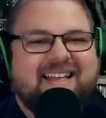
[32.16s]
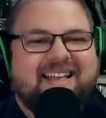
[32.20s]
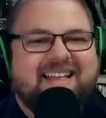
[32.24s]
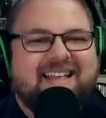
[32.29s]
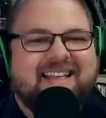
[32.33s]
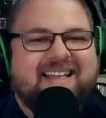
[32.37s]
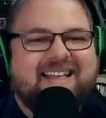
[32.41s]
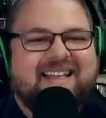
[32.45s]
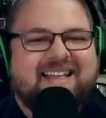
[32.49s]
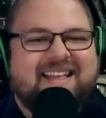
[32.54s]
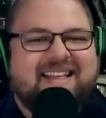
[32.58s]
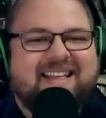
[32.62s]

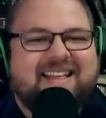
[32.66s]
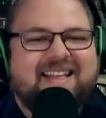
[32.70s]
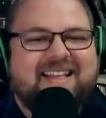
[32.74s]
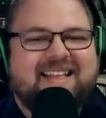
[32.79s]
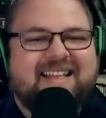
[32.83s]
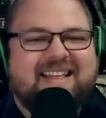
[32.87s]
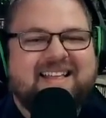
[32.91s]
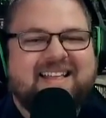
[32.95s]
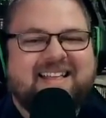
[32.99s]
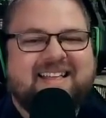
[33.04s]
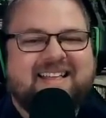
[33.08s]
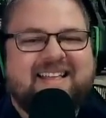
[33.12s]

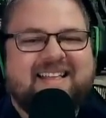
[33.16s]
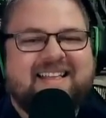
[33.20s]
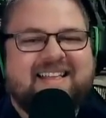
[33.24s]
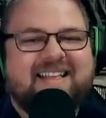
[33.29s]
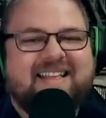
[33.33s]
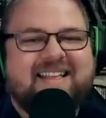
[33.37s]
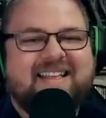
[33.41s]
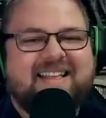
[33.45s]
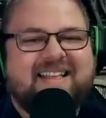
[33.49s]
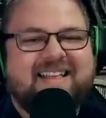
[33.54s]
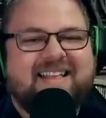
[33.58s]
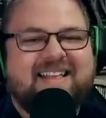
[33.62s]

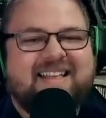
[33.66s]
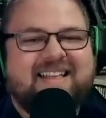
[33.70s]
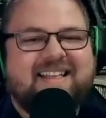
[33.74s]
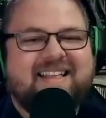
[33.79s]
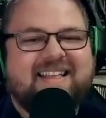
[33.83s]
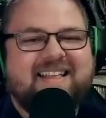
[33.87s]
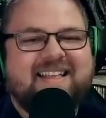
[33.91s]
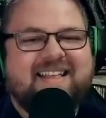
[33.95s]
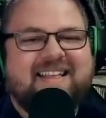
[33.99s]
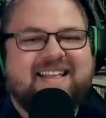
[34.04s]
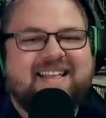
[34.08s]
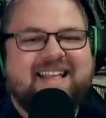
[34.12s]

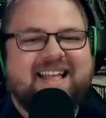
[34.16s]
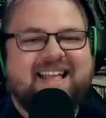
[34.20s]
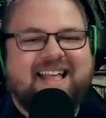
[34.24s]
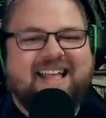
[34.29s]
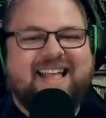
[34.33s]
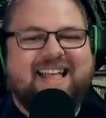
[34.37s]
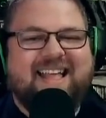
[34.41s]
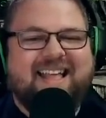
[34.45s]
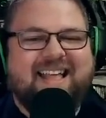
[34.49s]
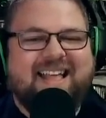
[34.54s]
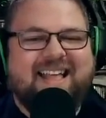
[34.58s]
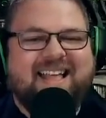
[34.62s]

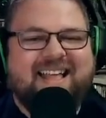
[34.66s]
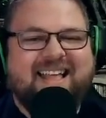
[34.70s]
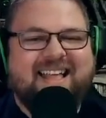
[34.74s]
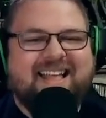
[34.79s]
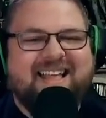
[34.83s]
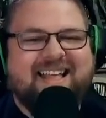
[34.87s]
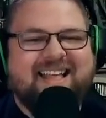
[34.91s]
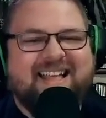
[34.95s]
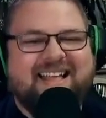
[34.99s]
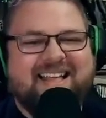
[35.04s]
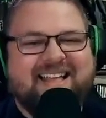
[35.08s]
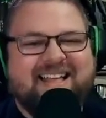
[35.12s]
The person shown says nothing.